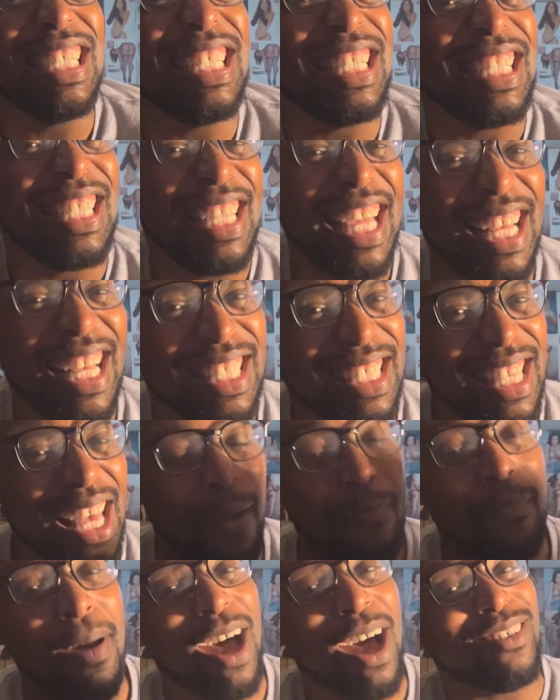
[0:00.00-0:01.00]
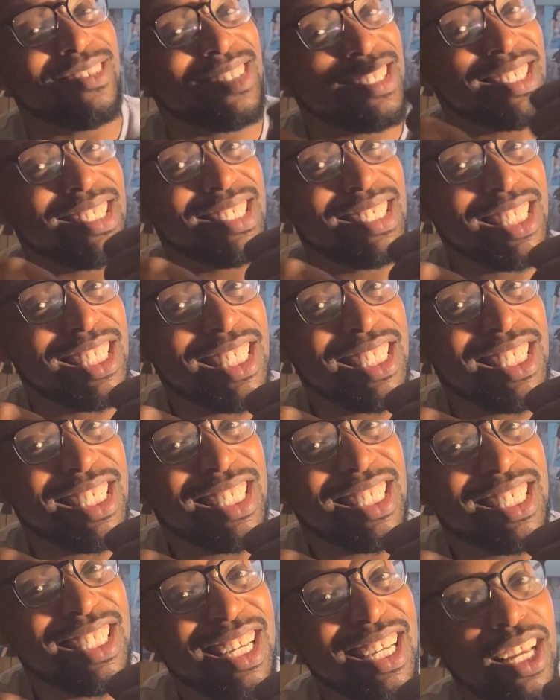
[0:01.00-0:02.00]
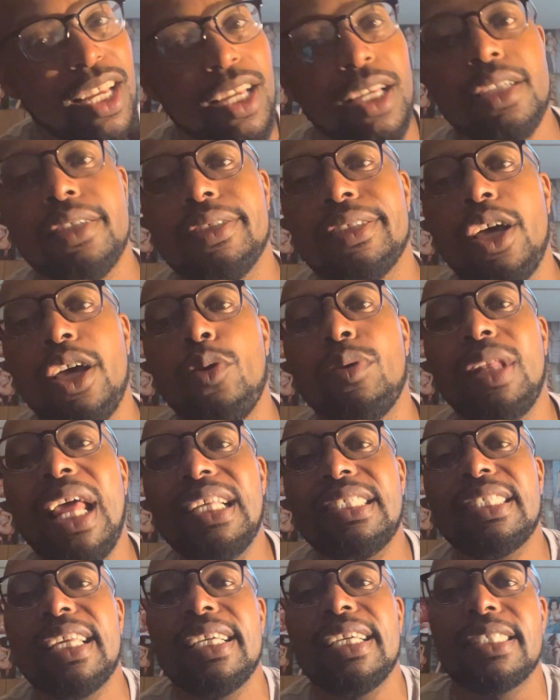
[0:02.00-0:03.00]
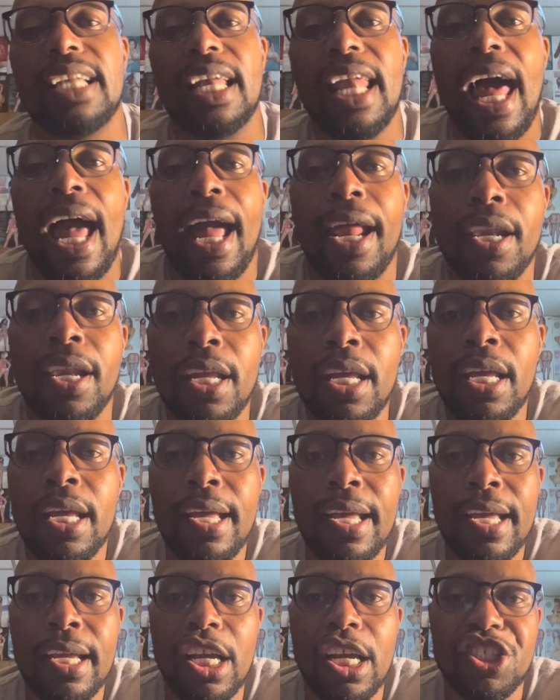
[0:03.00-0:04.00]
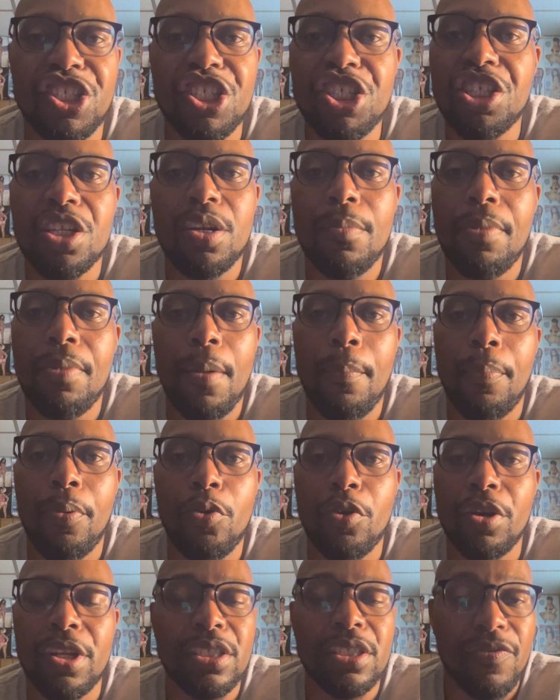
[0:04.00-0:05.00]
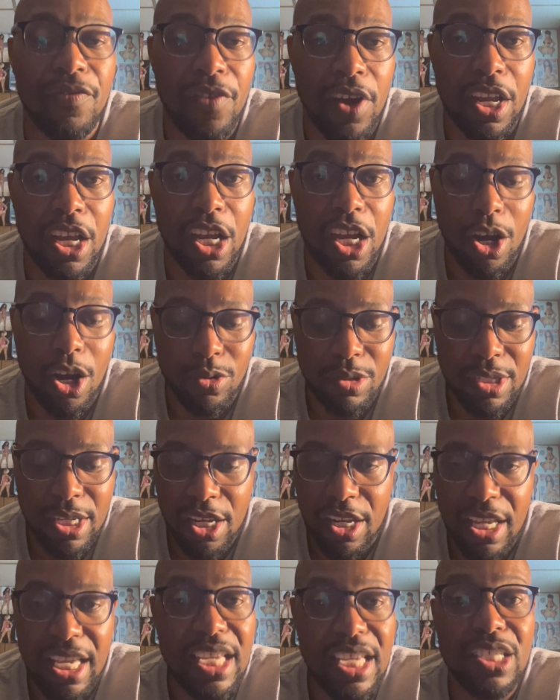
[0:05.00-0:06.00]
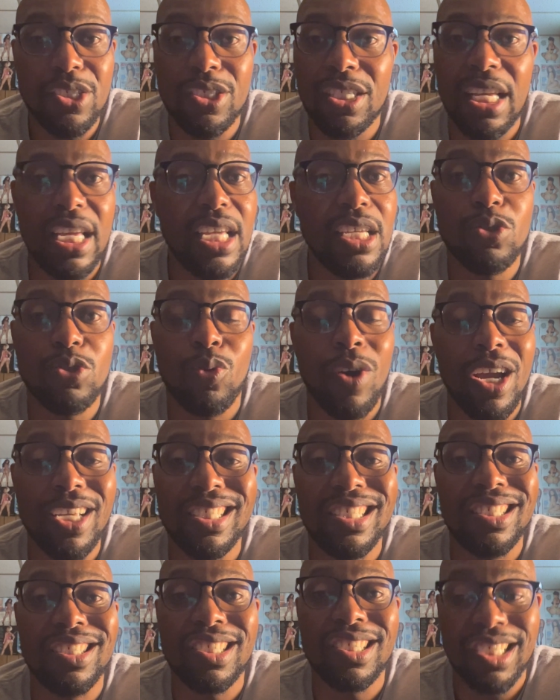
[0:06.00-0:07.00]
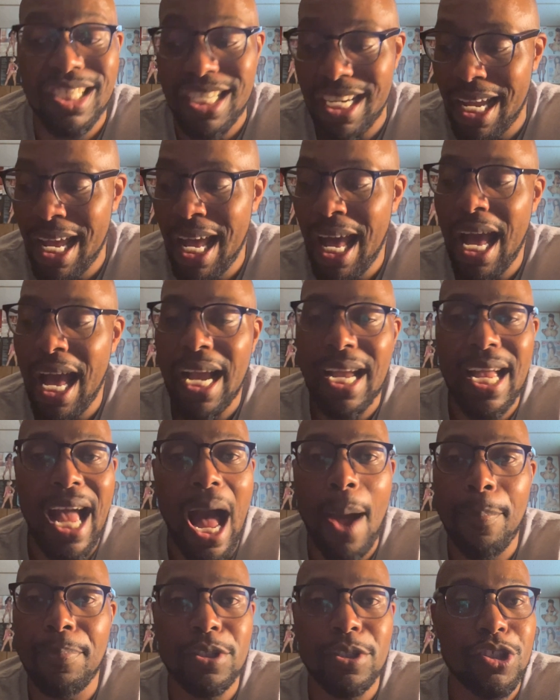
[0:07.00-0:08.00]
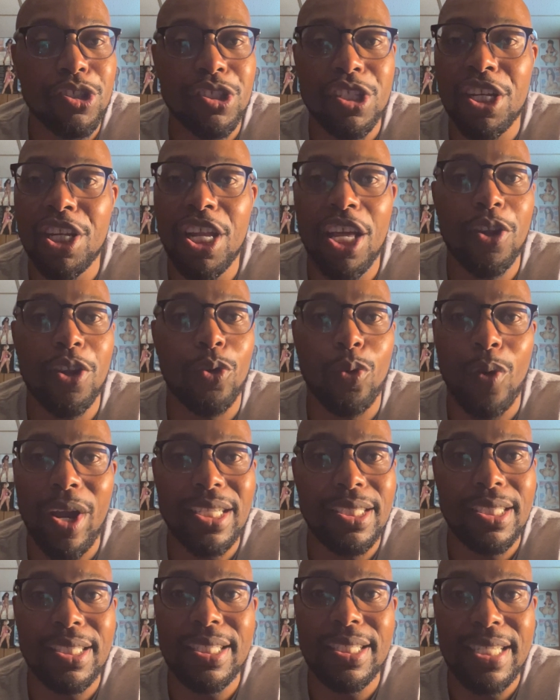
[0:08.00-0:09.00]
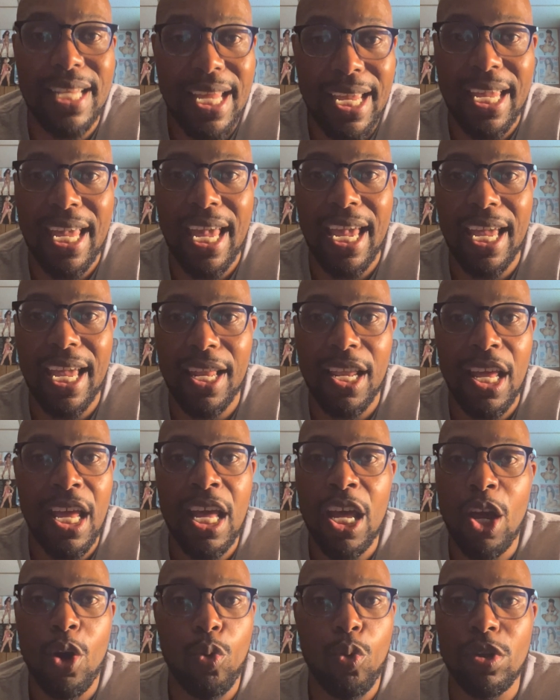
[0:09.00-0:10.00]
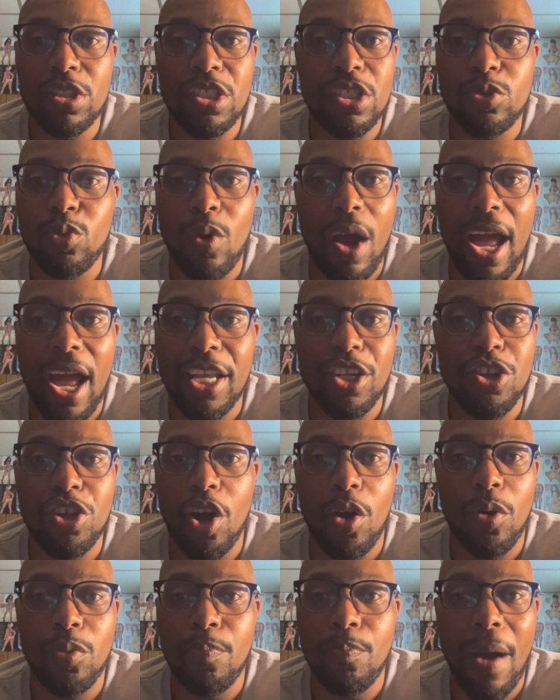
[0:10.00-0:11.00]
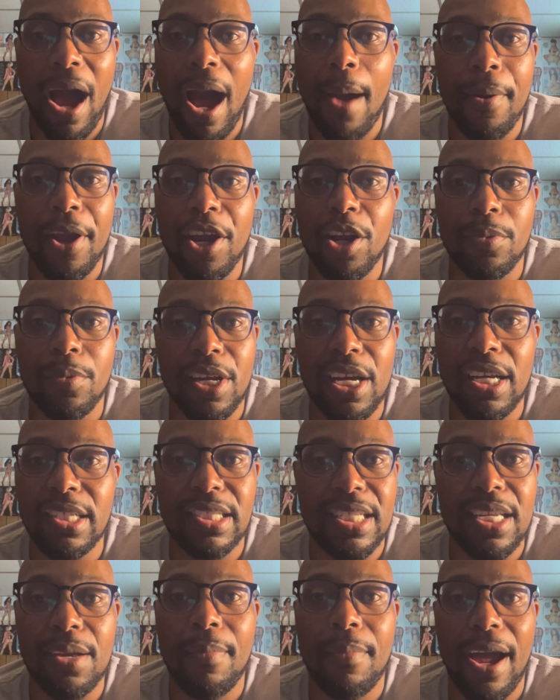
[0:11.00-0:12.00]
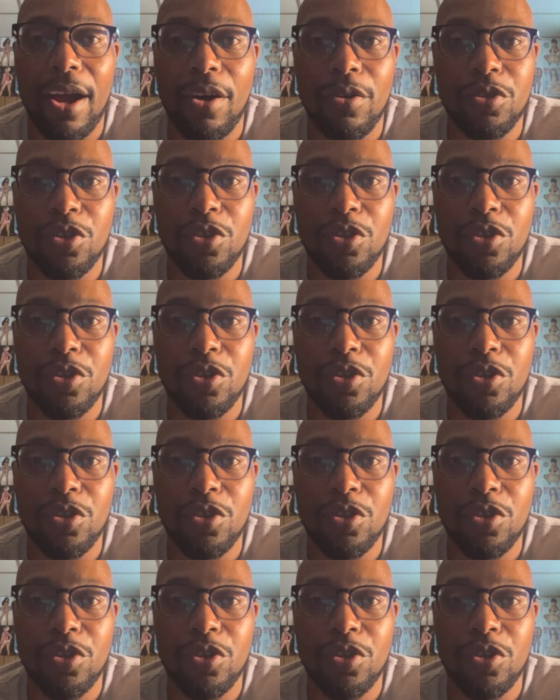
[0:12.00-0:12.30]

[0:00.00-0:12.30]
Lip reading: Yes, sir, boss. So that says a lot. Because she should have been pulled his fucking coattail. He's racist as shit. Coppinger's another racist dickhead, which is why, Bob Arum cussed him out,